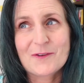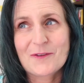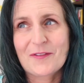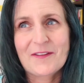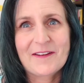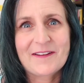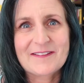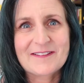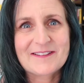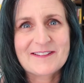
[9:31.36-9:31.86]

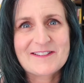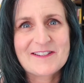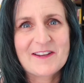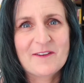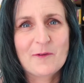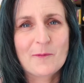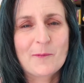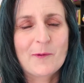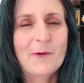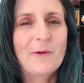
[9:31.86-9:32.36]
think it's
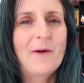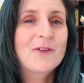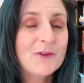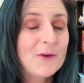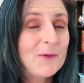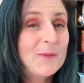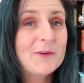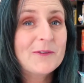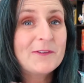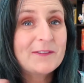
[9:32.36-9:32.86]
achievable.
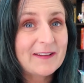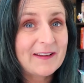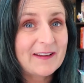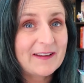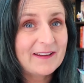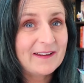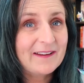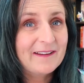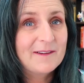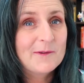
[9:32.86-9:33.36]
So we'll
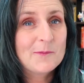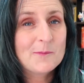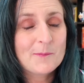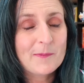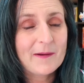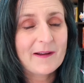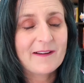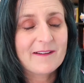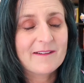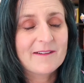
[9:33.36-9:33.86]
see,
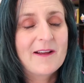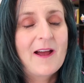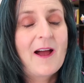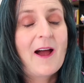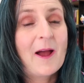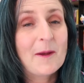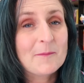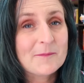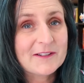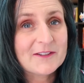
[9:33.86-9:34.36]
but
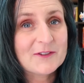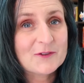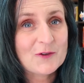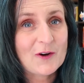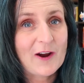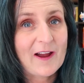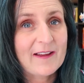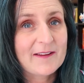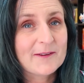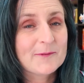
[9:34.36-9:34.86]
I'm gonna
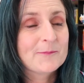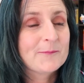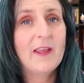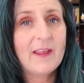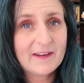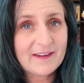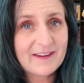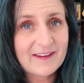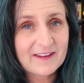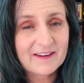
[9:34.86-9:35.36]
try.
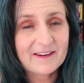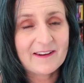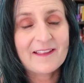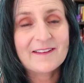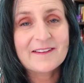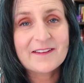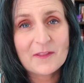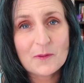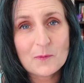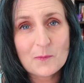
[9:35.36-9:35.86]
And again,
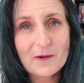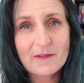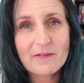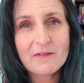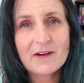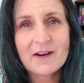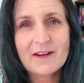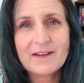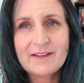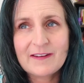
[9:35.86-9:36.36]
another one
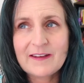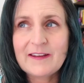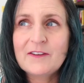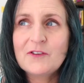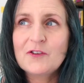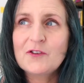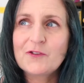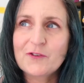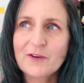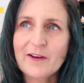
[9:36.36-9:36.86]
that I need
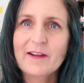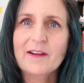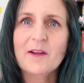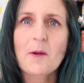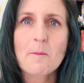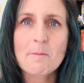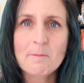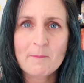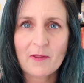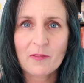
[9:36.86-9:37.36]
to track
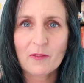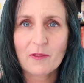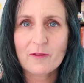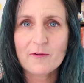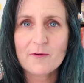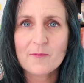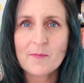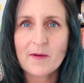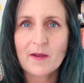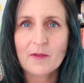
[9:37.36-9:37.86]
month
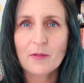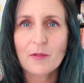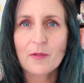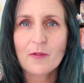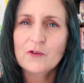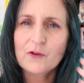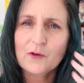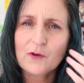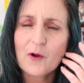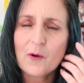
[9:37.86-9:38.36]
to month.
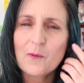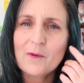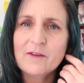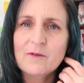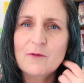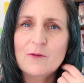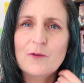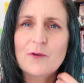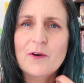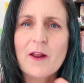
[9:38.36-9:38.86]
So going
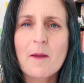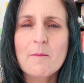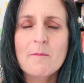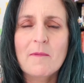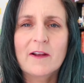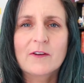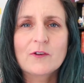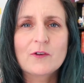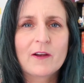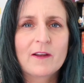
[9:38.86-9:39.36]
forward, I
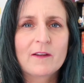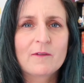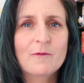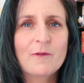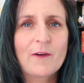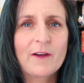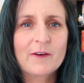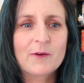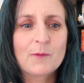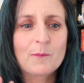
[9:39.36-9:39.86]
might try and
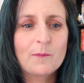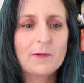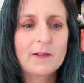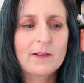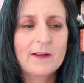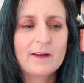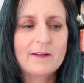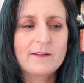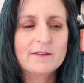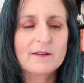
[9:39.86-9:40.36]
find a
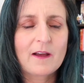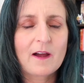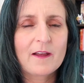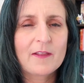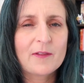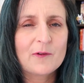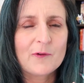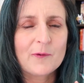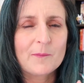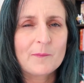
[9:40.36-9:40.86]
place
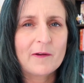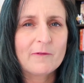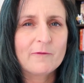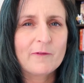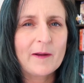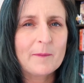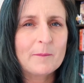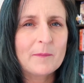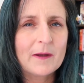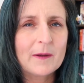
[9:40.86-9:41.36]
either in my
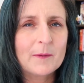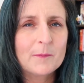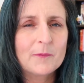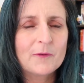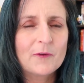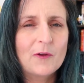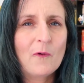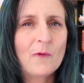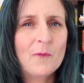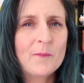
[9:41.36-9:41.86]

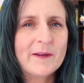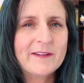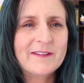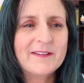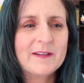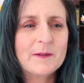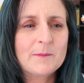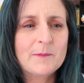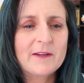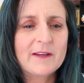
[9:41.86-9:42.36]
wrap-ups or my
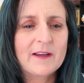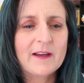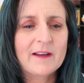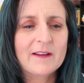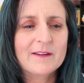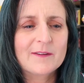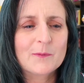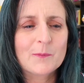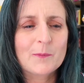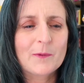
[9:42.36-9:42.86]

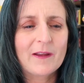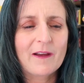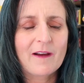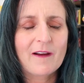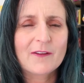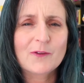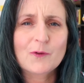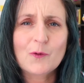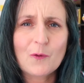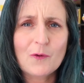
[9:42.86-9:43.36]
TBRs where
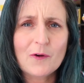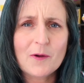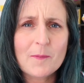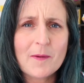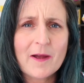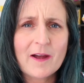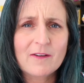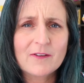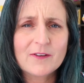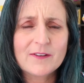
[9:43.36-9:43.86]
I talk
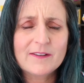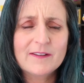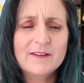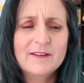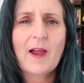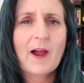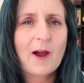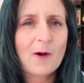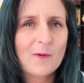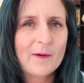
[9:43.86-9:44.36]
about
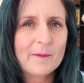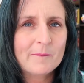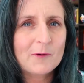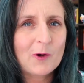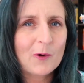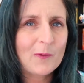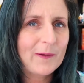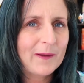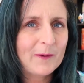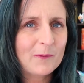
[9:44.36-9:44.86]
how I'm
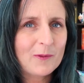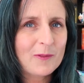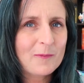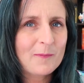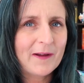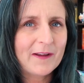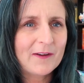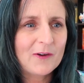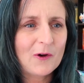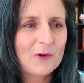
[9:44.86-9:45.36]
going with
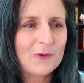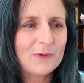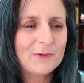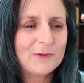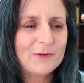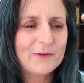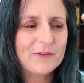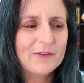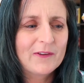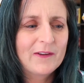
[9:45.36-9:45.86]
my
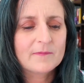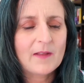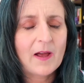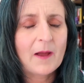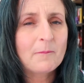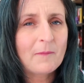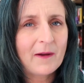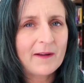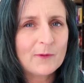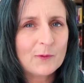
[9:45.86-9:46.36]
goals.
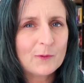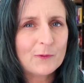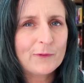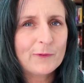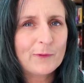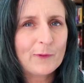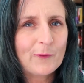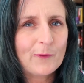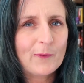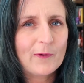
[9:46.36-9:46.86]
I might
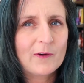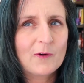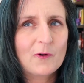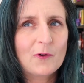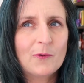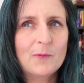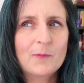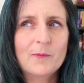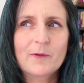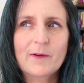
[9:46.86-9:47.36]
also
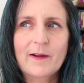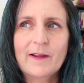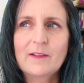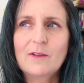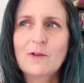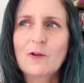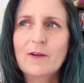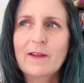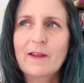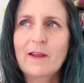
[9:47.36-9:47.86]
incorporate
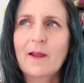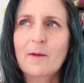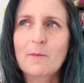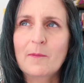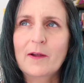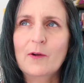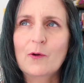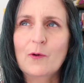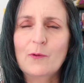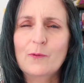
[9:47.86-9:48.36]
looking at
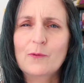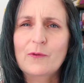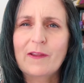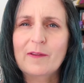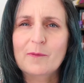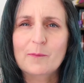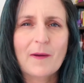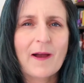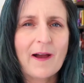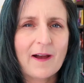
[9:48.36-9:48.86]
my goals
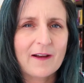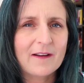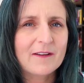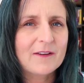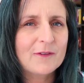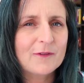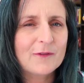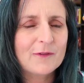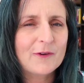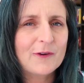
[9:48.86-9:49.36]
as part
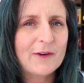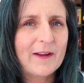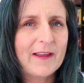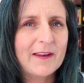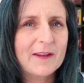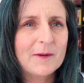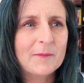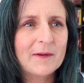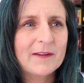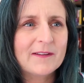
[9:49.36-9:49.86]
of
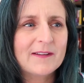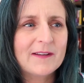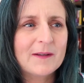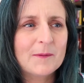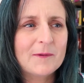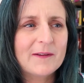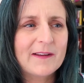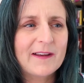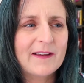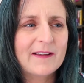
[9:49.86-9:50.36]
creating my
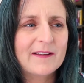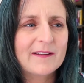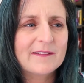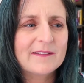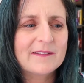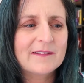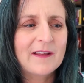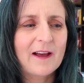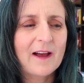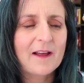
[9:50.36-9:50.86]

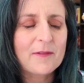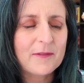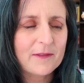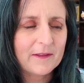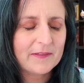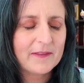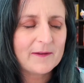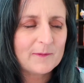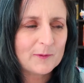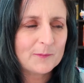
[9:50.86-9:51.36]
TBRs. I
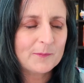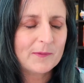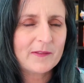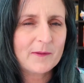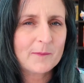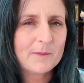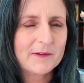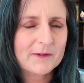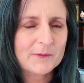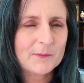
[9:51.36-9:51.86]
think that would be
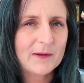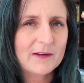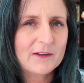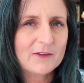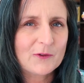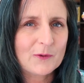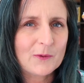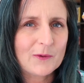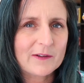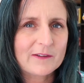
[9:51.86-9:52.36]
the best way to
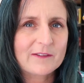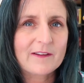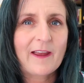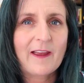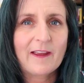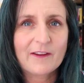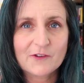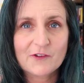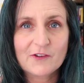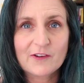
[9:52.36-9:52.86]
do it, to
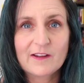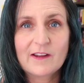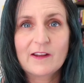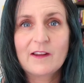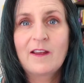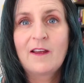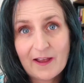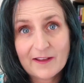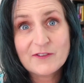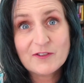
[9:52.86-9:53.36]

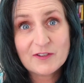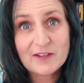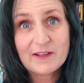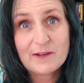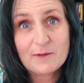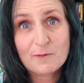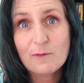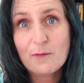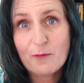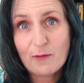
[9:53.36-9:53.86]
actually
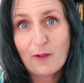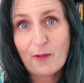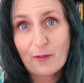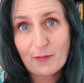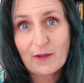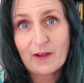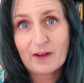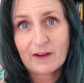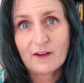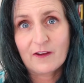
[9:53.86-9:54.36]
achieve the
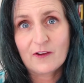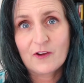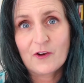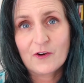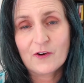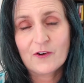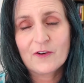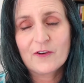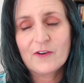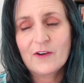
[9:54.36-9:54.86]
thing, you
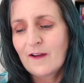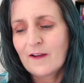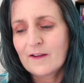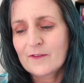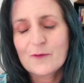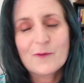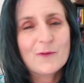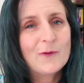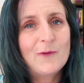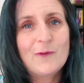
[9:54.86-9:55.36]
know?
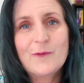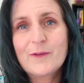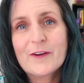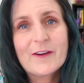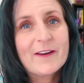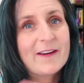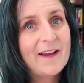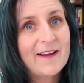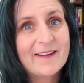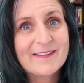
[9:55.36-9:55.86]
It's all
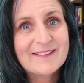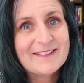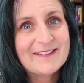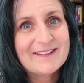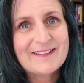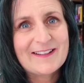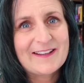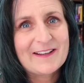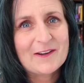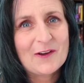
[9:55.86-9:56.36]
very nice to
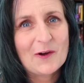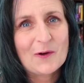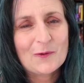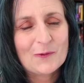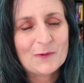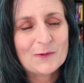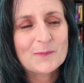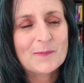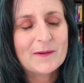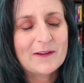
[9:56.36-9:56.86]
set
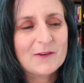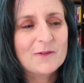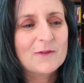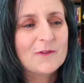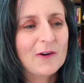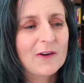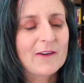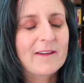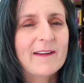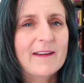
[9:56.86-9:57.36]
goals, but you've
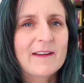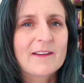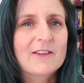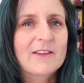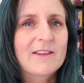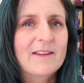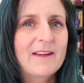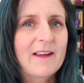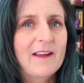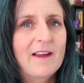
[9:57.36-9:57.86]
got to
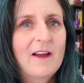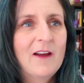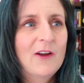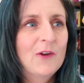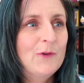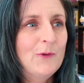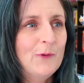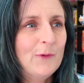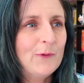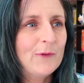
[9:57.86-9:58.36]
actually
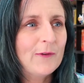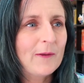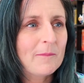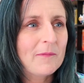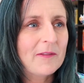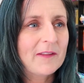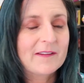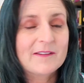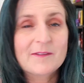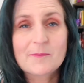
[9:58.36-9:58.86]
do
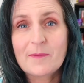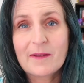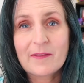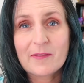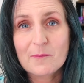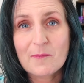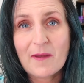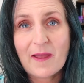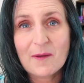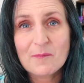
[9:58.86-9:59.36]
something to make
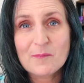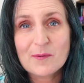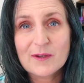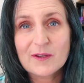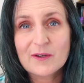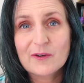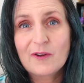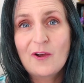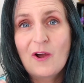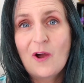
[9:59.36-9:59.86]
them
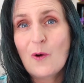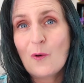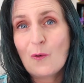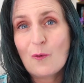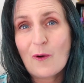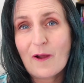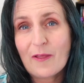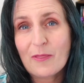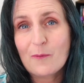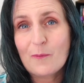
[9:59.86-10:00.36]
happen,
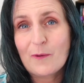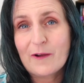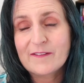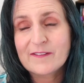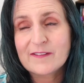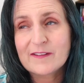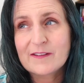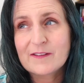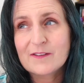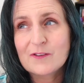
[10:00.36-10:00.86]
or
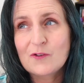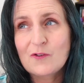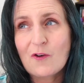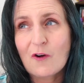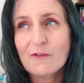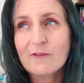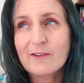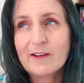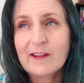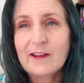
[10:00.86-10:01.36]
otherwise it's
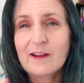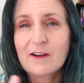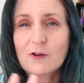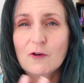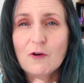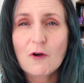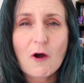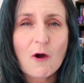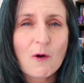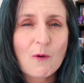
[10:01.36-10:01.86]
not really a
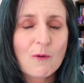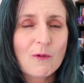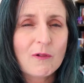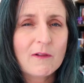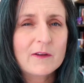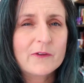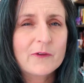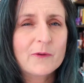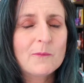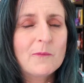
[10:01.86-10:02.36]
goal,
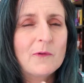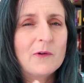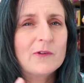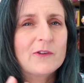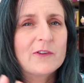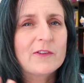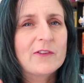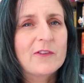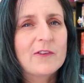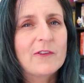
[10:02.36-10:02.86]
it's more
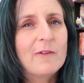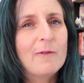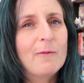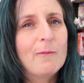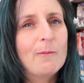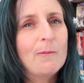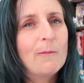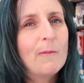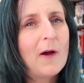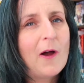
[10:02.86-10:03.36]
just a
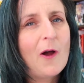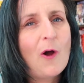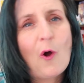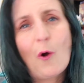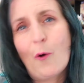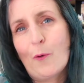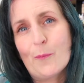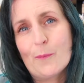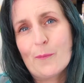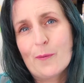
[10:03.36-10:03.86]

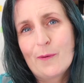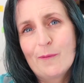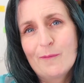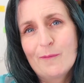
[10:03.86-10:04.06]
hope.